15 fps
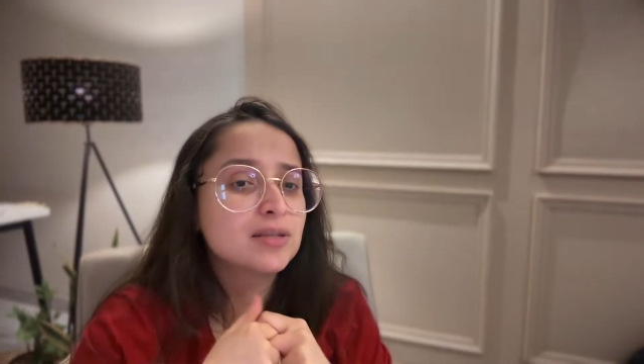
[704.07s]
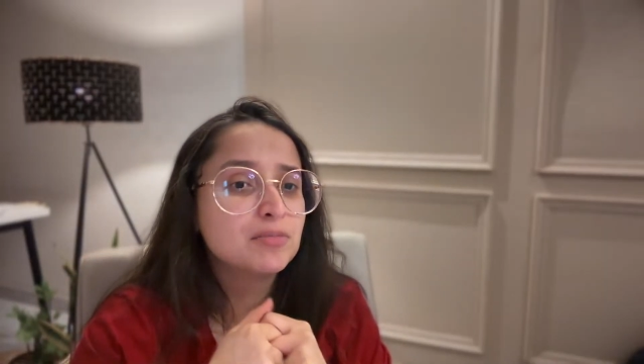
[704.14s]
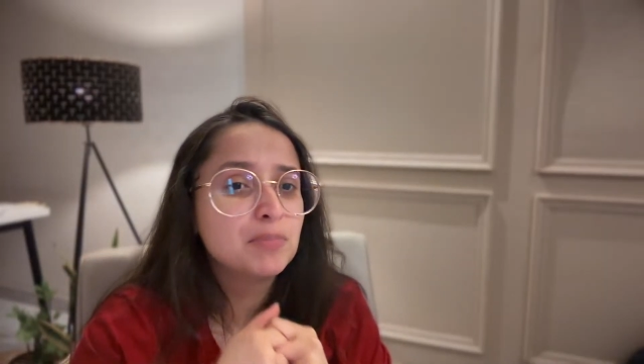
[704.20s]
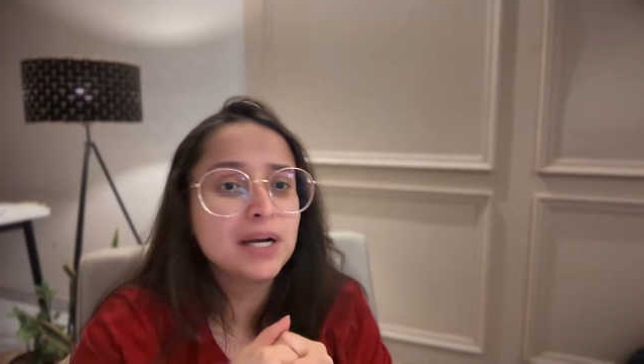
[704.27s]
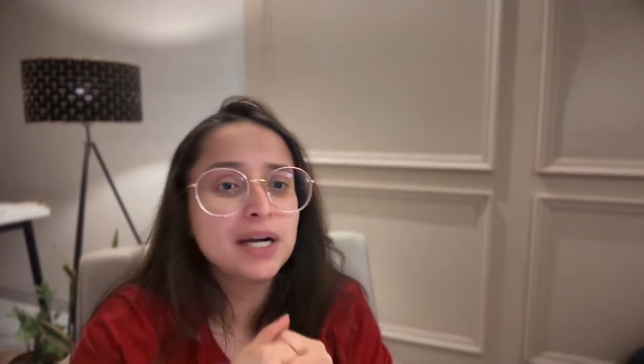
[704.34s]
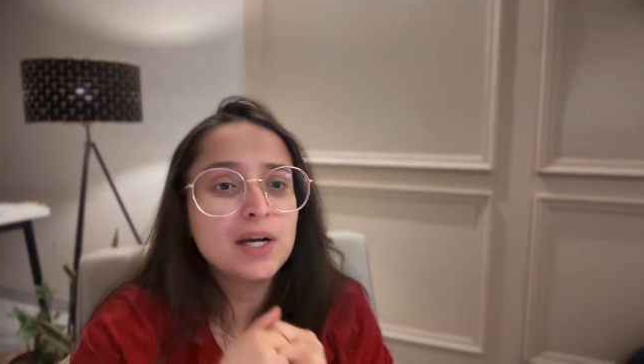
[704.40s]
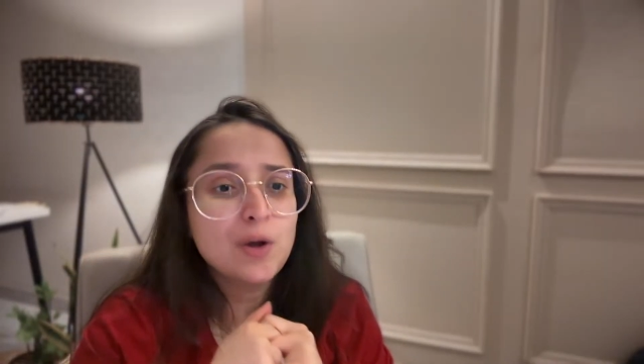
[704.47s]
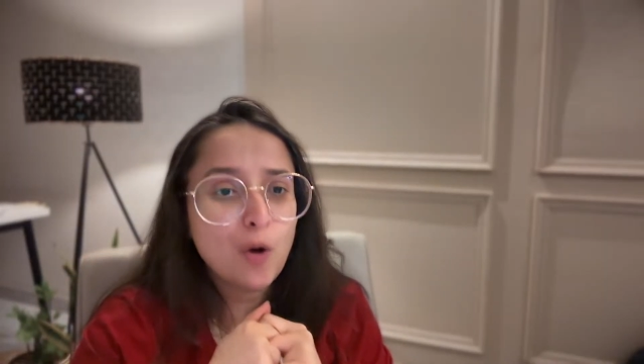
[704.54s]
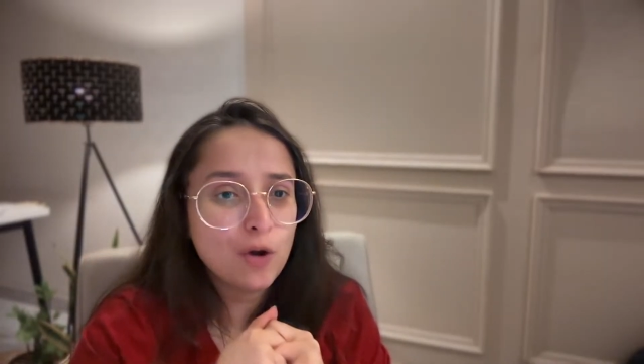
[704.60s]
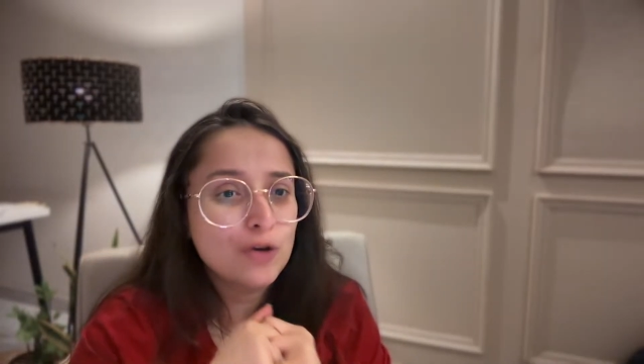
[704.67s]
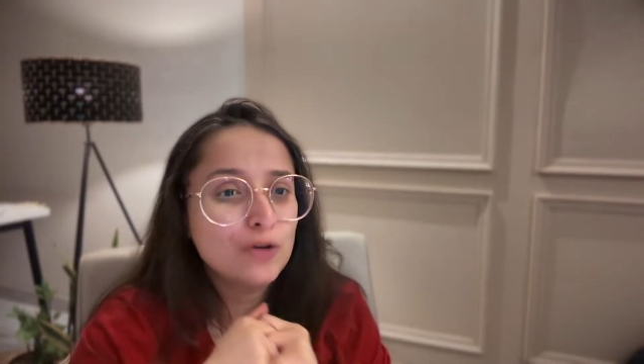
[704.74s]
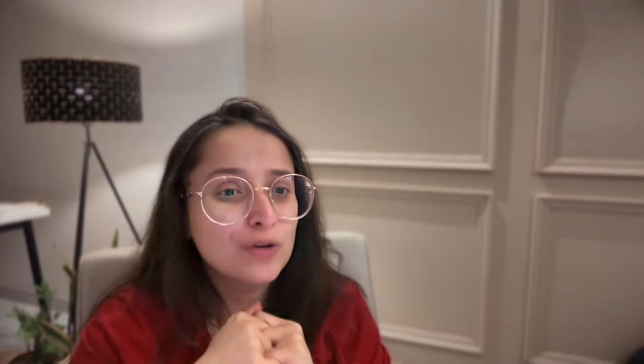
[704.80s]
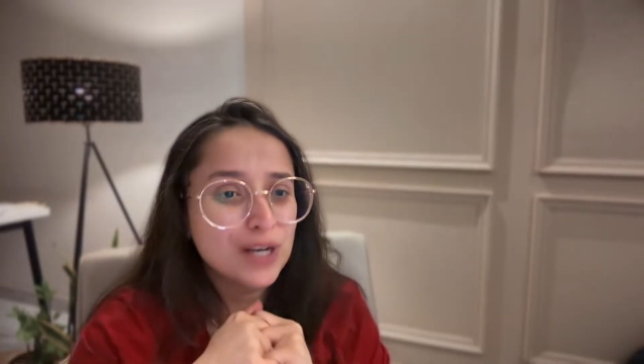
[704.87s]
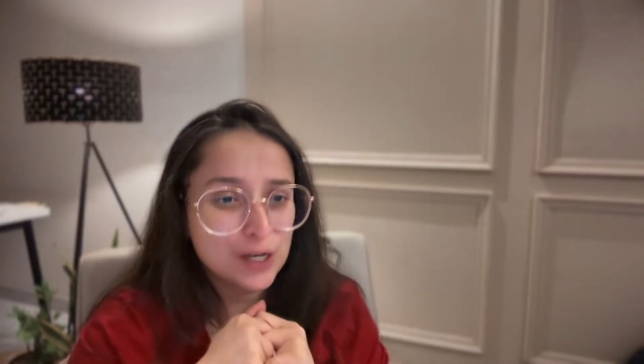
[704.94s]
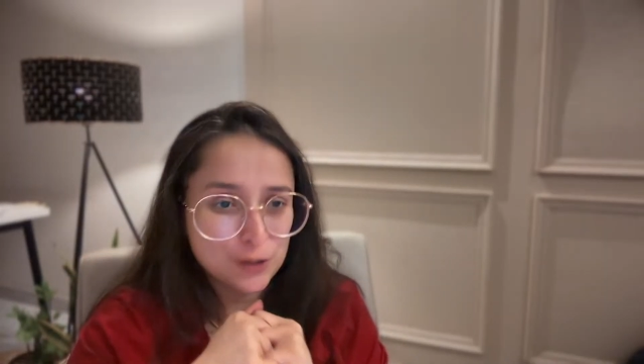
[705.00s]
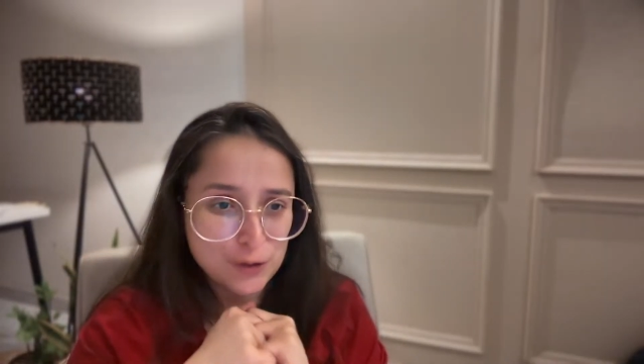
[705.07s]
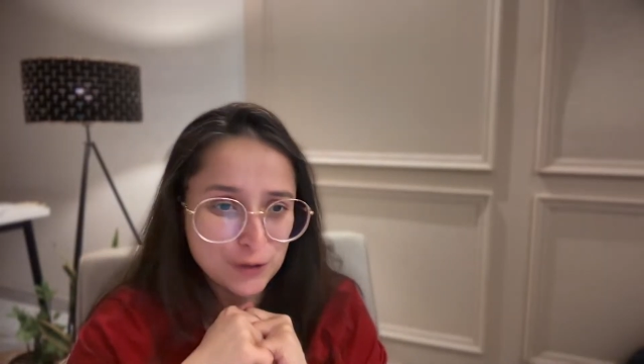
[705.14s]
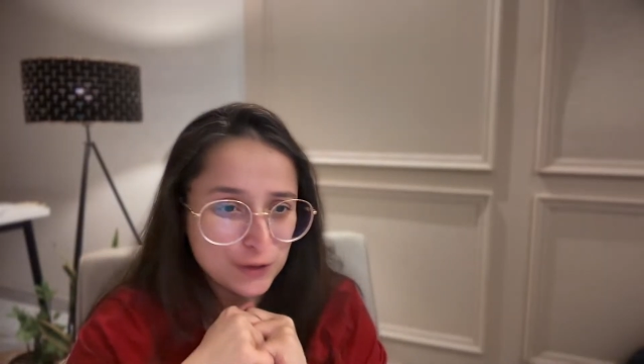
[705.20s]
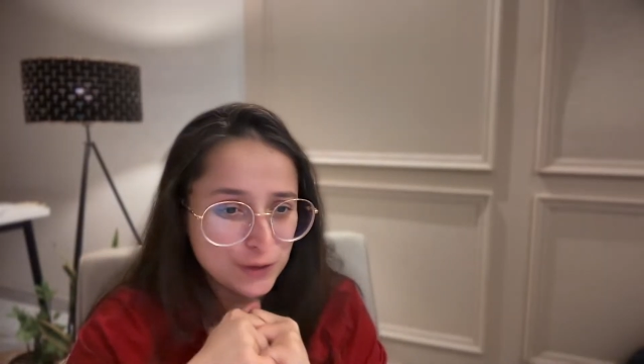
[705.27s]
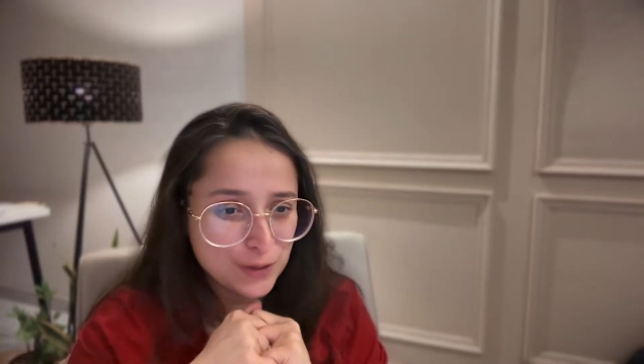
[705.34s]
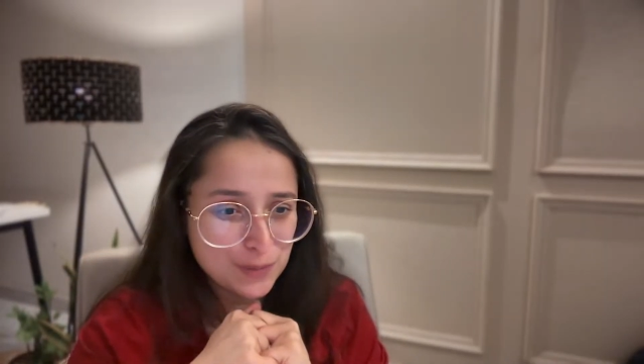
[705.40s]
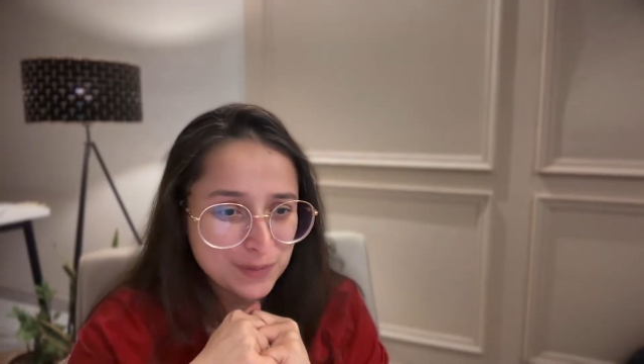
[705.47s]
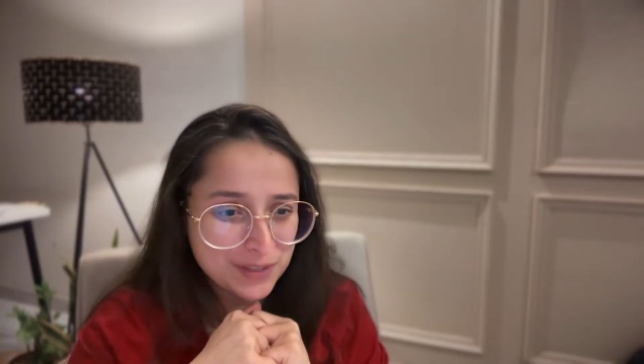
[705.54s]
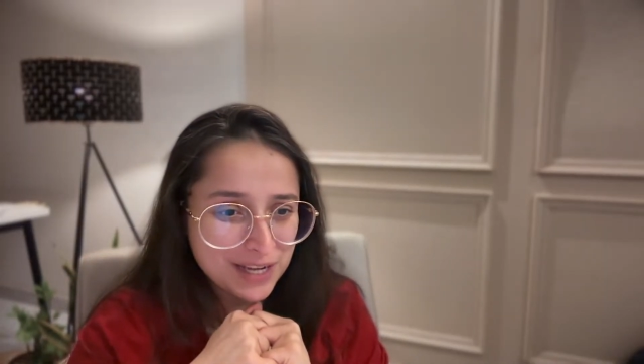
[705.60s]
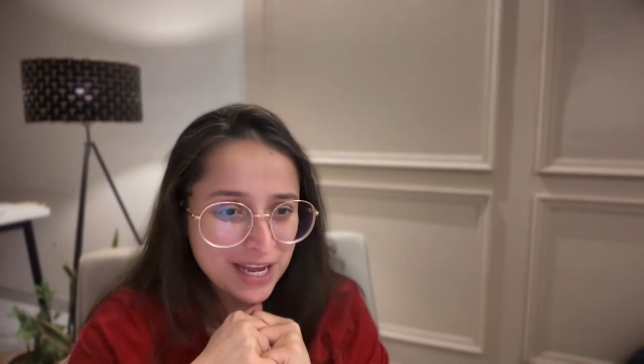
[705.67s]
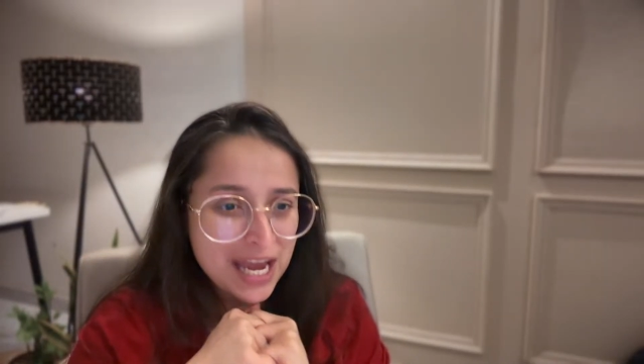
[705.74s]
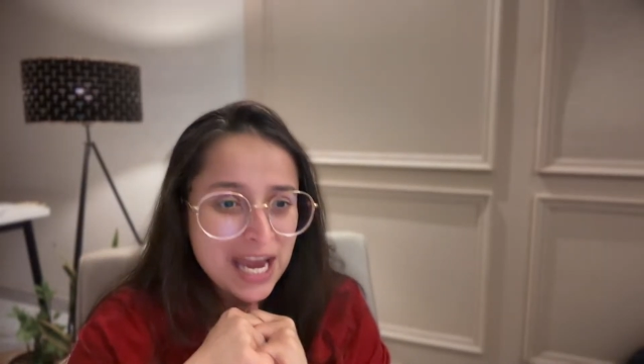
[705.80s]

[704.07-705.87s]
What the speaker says: built on relationships.